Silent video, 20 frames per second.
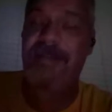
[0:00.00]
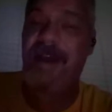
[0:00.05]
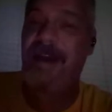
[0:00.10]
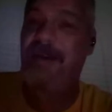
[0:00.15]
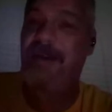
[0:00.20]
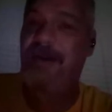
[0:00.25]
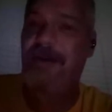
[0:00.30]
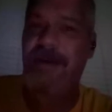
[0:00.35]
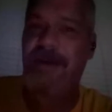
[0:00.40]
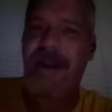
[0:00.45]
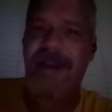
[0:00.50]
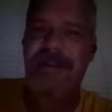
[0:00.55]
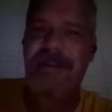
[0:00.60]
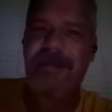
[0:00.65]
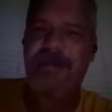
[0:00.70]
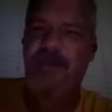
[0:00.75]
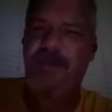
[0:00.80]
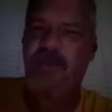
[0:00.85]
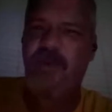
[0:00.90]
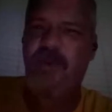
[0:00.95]
that
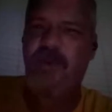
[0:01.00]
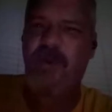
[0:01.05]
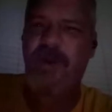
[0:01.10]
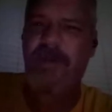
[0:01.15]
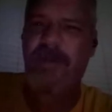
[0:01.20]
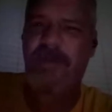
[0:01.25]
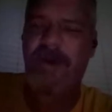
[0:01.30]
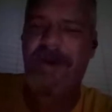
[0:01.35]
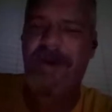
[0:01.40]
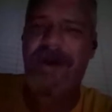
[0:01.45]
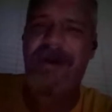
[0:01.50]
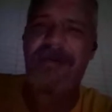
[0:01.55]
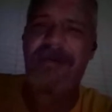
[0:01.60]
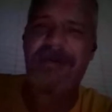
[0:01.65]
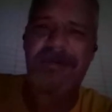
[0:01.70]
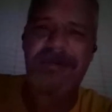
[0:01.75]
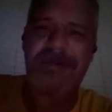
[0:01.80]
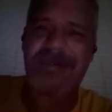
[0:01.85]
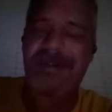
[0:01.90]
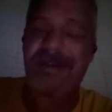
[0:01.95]
creates more
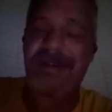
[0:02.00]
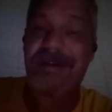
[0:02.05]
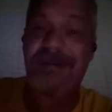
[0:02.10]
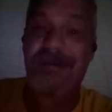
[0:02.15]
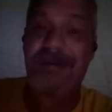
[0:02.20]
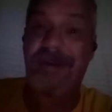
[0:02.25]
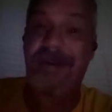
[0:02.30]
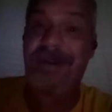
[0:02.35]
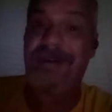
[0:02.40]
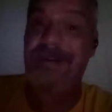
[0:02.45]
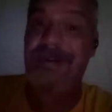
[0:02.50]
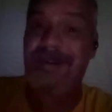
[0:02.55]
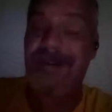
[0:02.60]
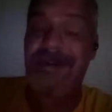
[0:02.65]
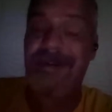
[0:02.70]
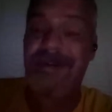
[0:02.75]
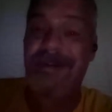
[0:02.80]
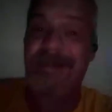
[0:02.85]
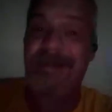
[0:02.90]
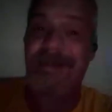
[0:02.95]
problems than what is
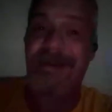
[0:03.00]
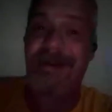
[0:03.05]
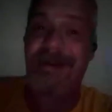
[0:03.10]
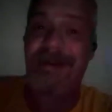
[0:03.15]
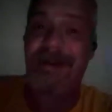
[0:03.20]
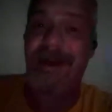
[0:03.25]
necessary.